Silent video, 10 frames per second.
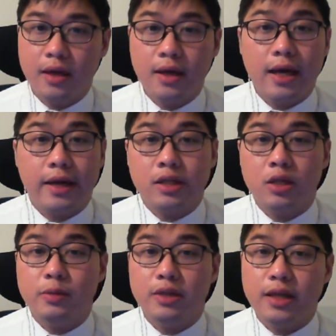and
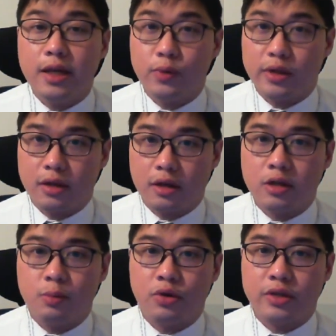accumulating with
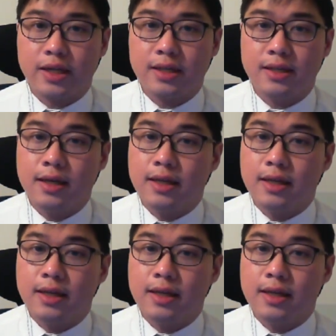larger projects